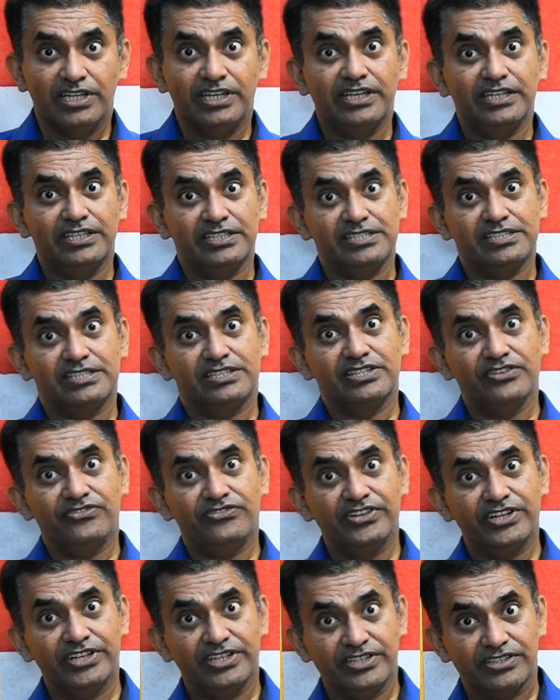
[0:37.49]
is
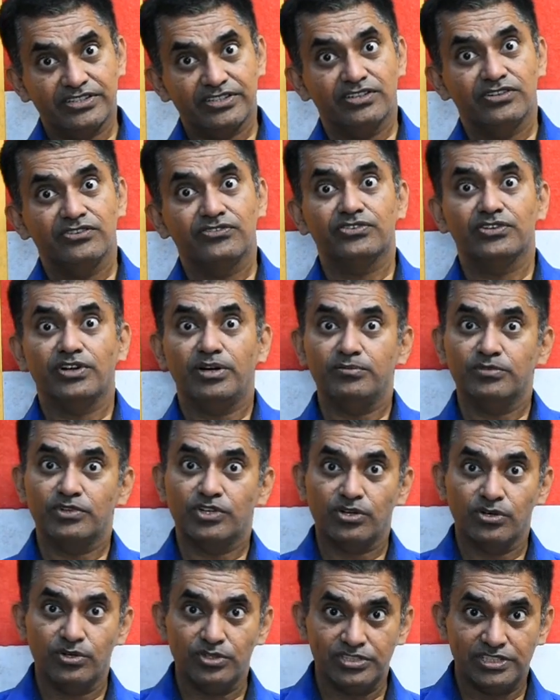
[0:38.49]
different from
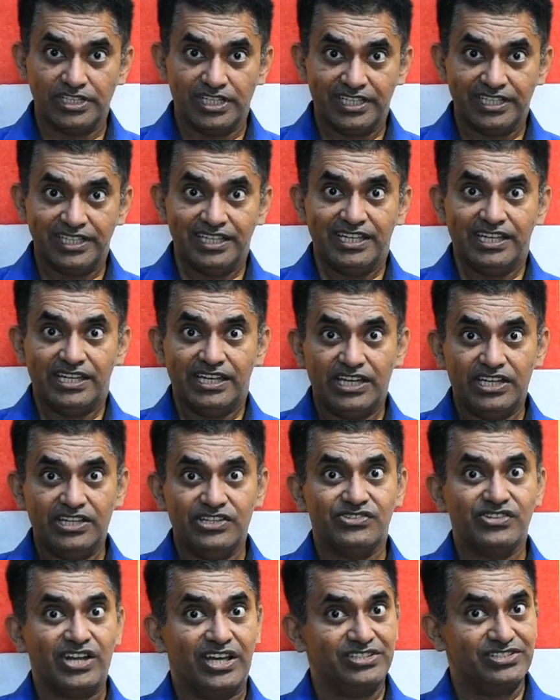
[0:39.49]
closing in
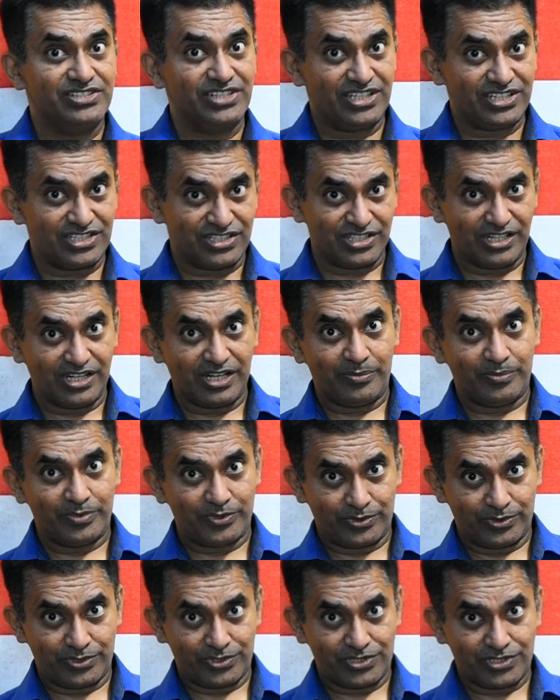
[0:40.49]
transactional
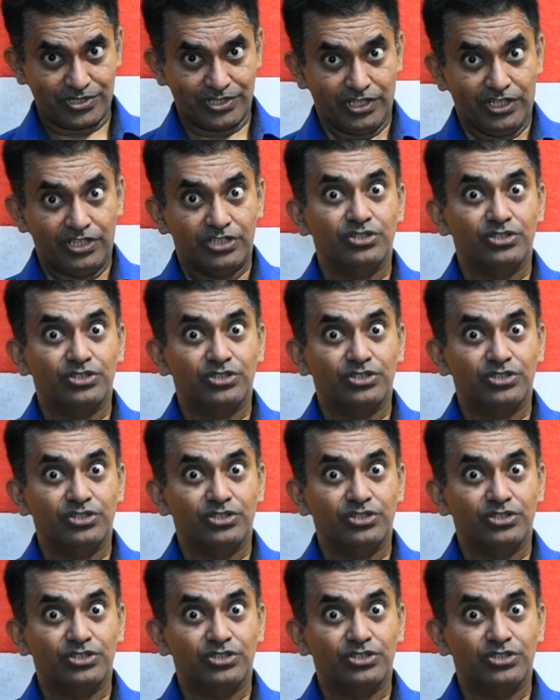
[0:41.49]
approach.